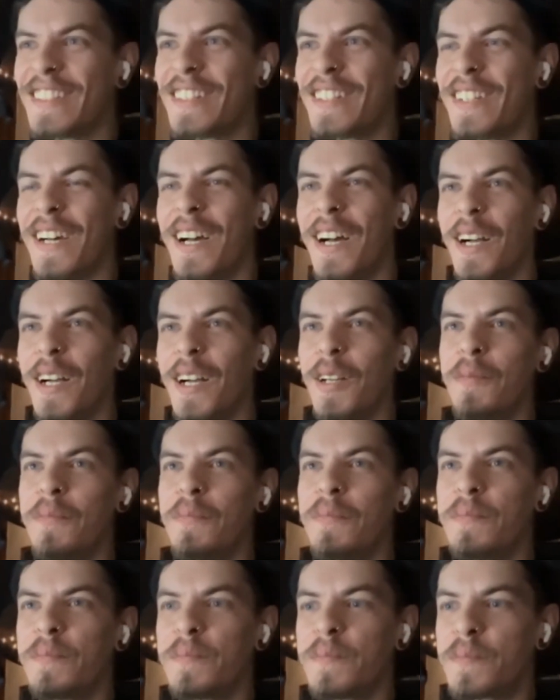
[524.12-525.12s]
dude.
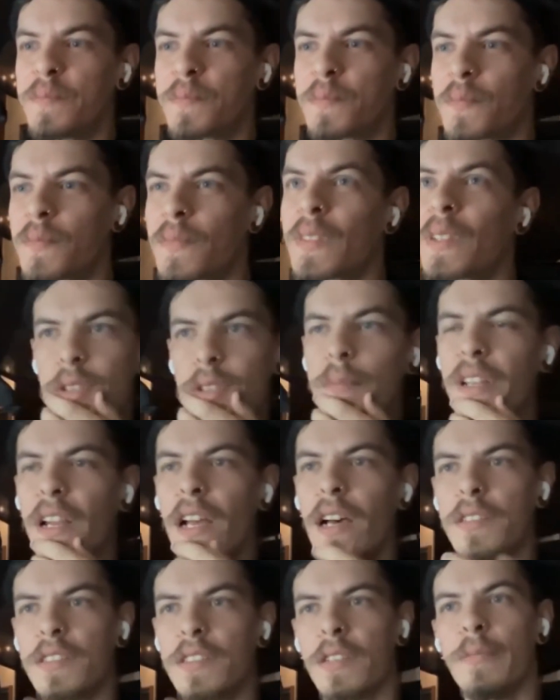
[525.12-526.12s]
Something
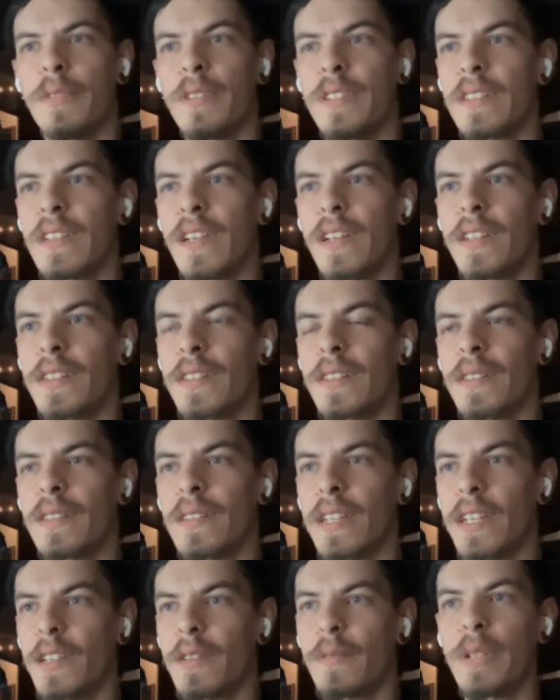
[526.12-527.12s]
else I've been kind
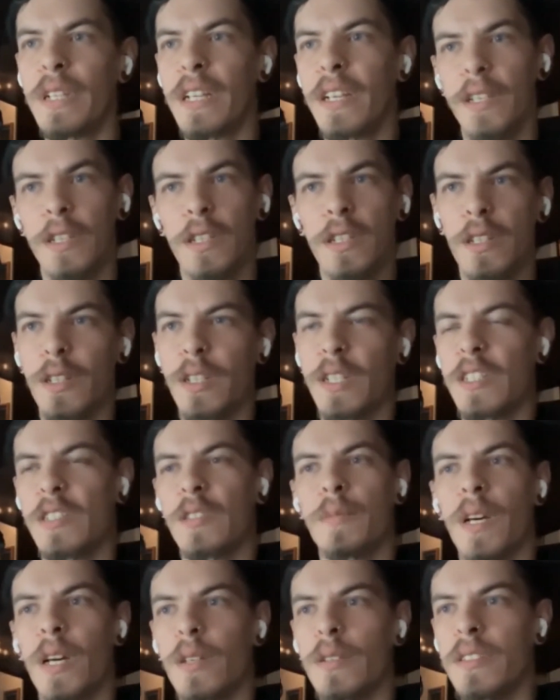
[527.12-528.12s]
of
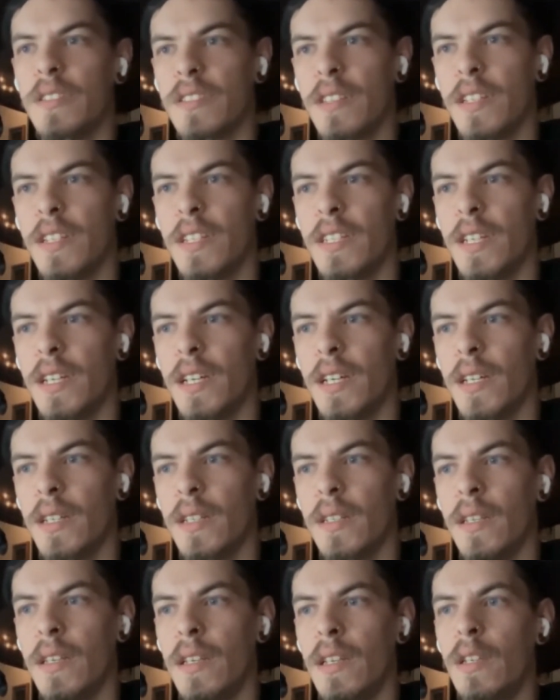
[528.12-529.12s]
curious about is like
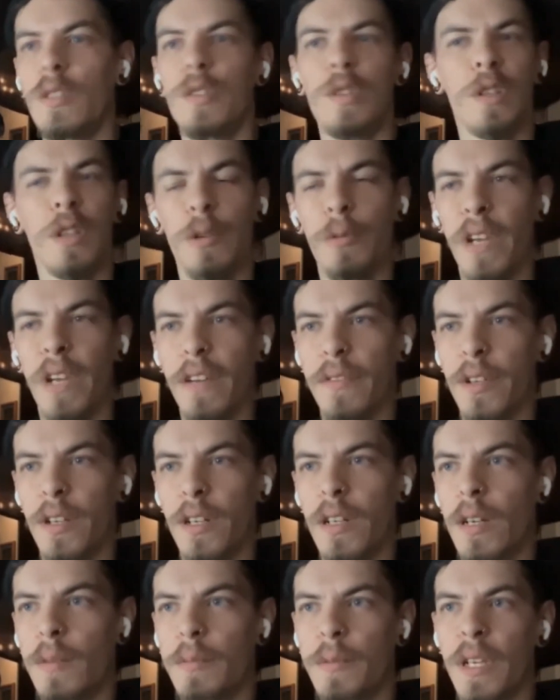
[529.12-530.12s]
so we have
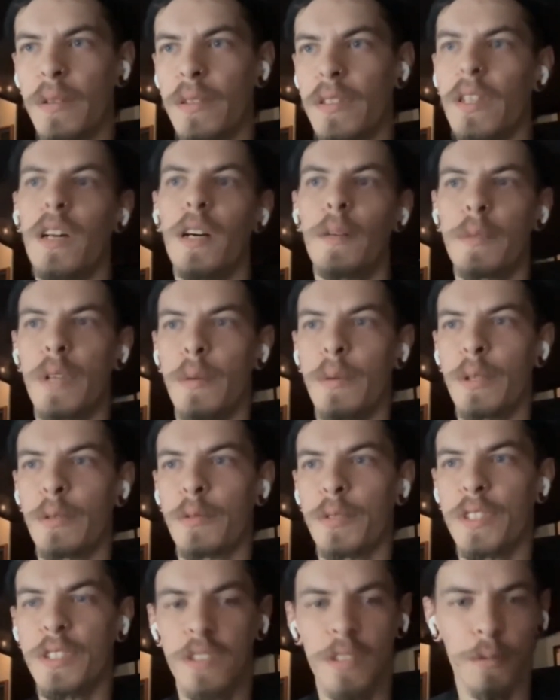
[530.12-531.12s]
our the upcoming
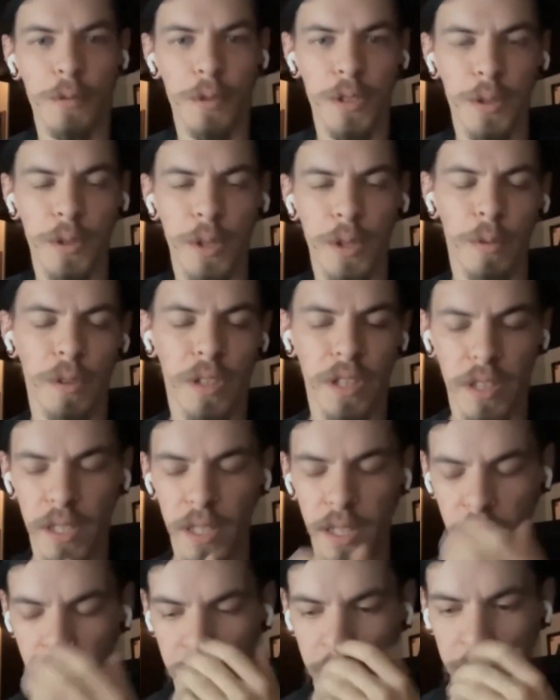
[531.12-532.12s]
release that we're doing with
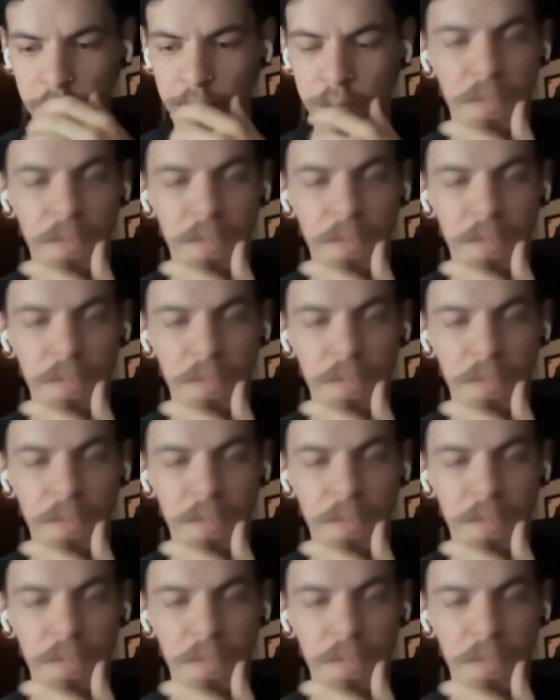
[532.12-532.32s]
the